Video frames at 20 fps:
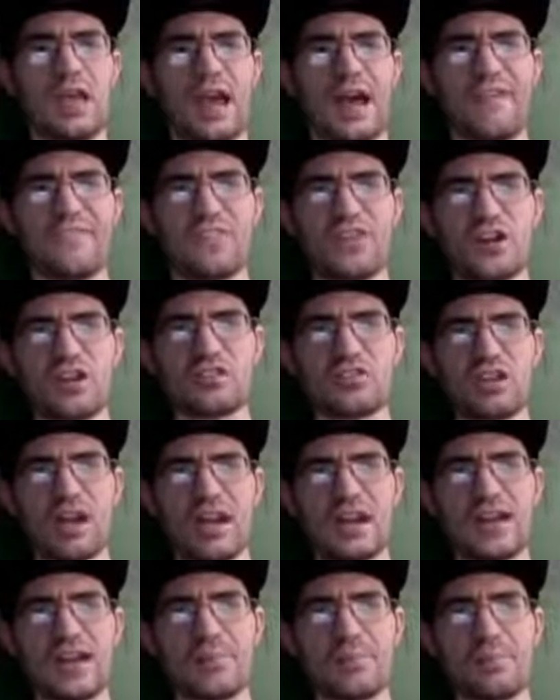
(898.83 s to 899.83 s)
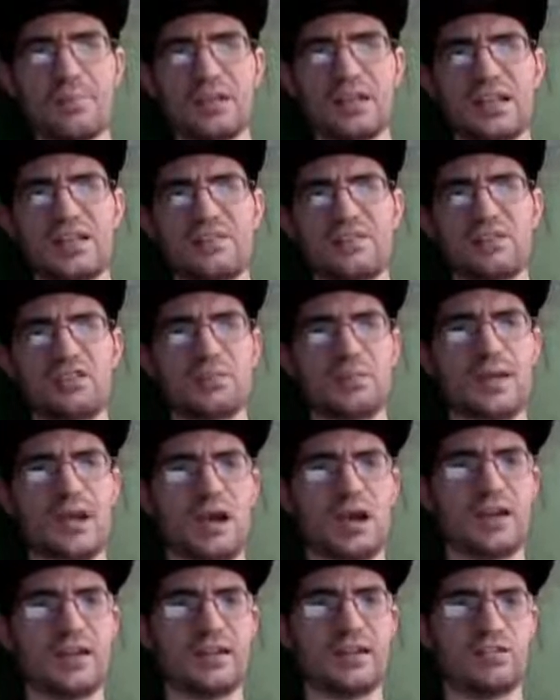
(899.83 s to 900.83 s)
At first, I didn't believe it, to be
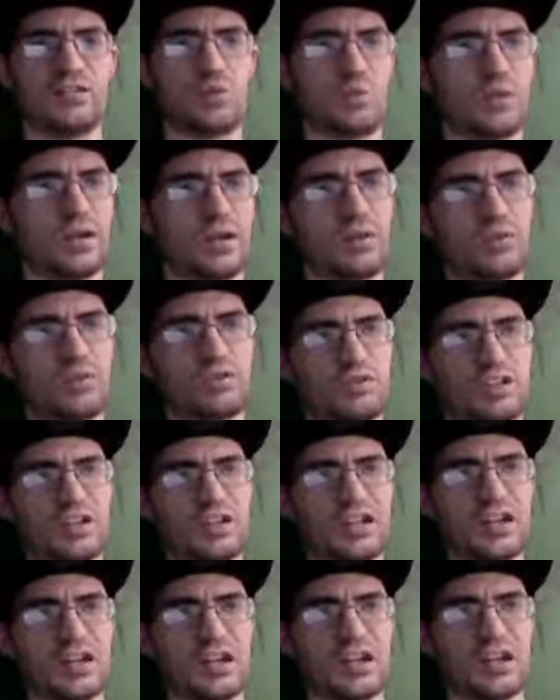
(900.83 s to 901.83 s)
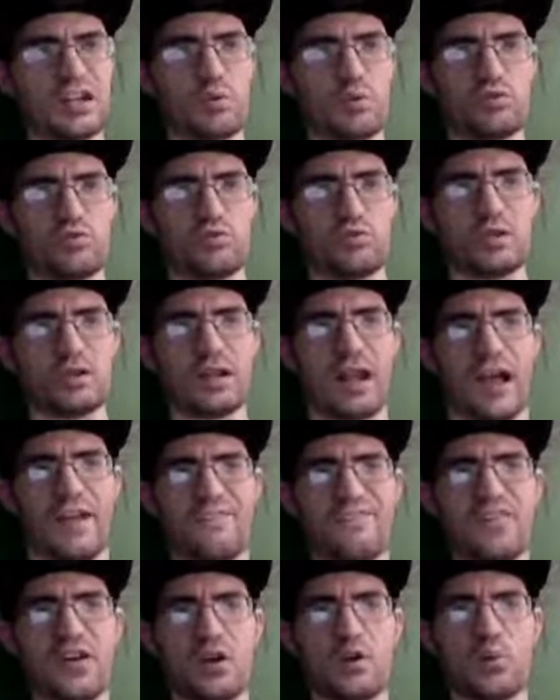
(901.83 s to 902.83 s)
honest. When it clear it was real, I
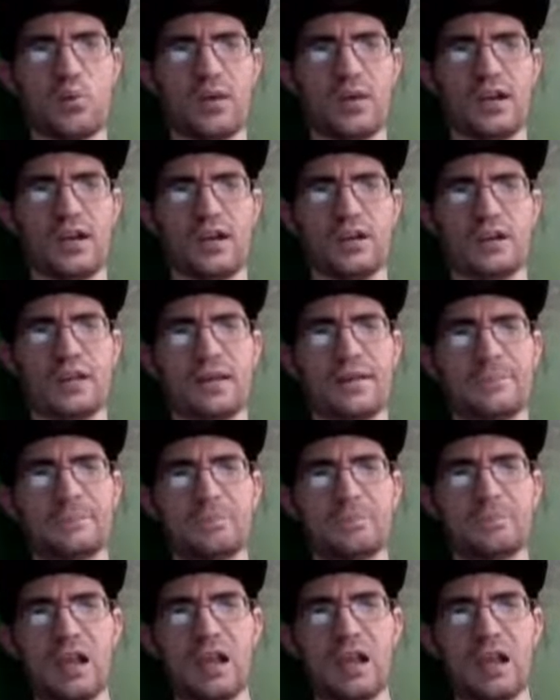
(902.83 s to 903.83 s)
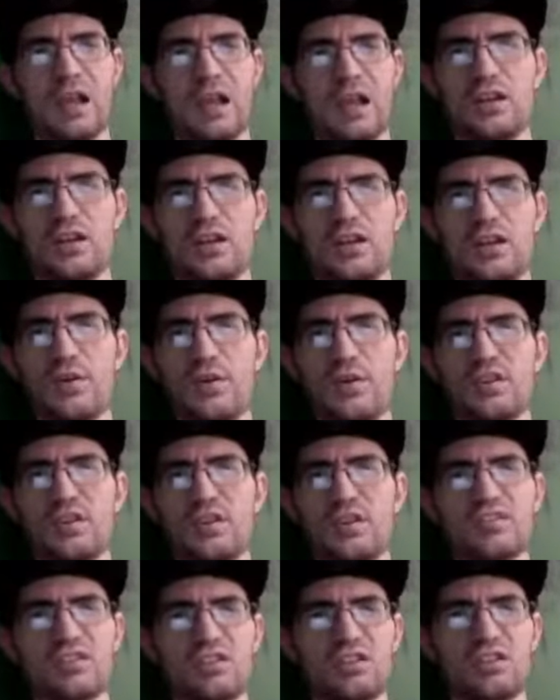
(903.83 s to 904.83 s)
felt weird. I know we've lost a
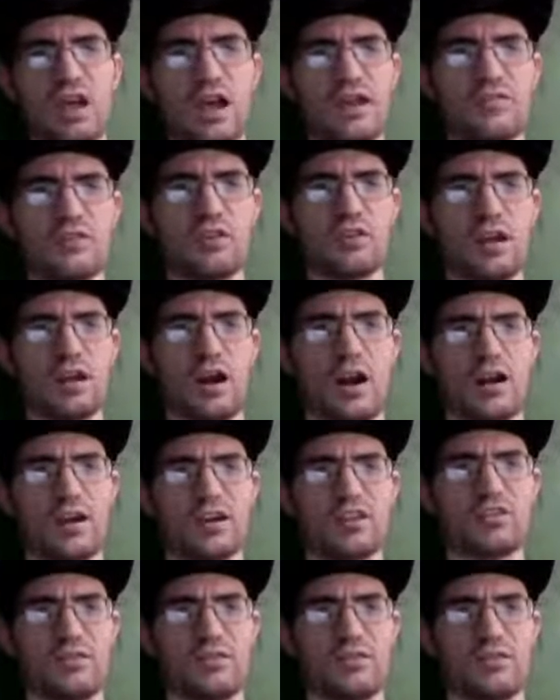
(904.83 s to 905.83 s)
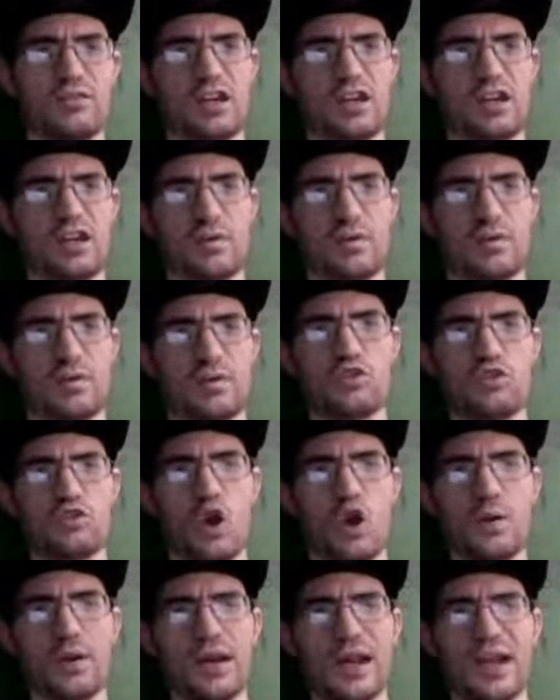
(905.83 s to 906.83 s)
lot of great artists over the years, but no
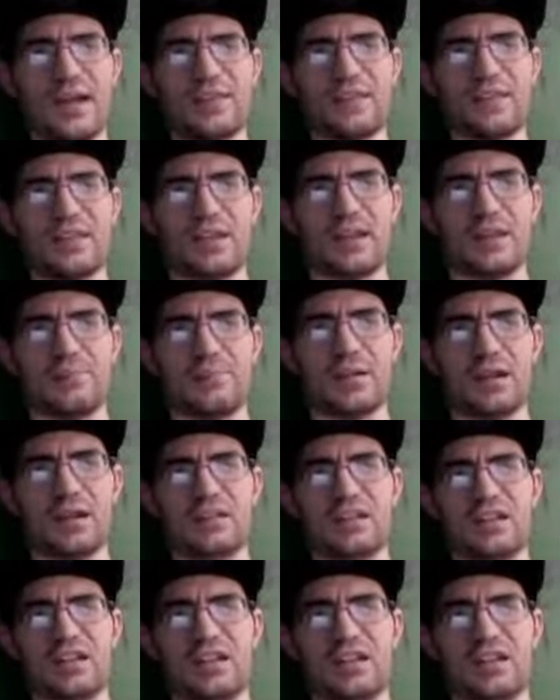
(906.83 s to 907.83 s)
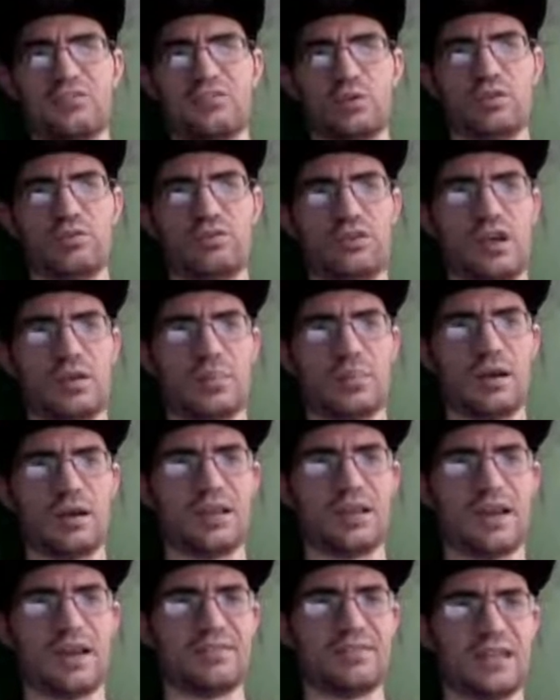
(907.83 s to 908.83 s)
one had the impact and influence on my
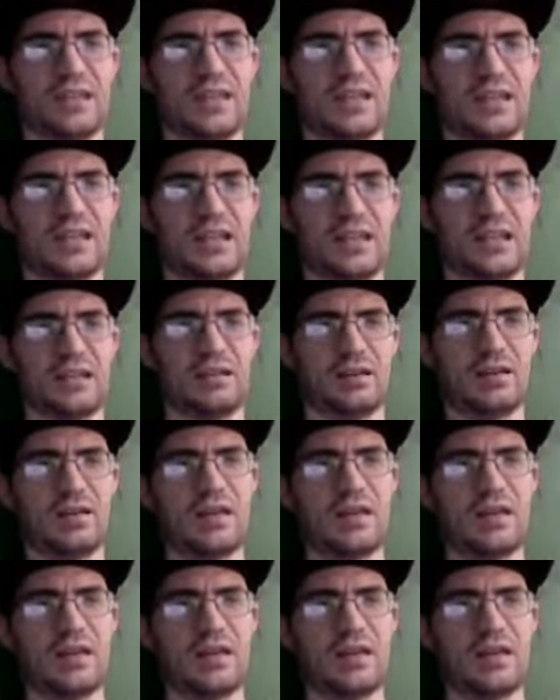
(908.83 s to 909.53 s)
life that he did.